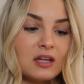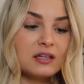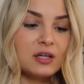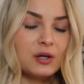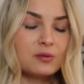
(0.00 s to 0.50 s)

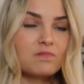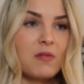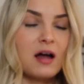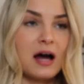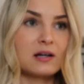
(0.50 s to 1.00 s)
you know,
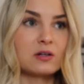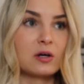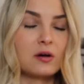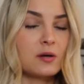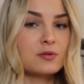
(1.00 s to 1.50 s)
I don't
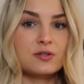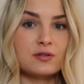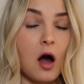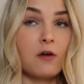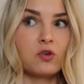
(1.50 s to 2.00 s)
know, it was
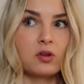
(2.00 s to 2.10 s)
awful.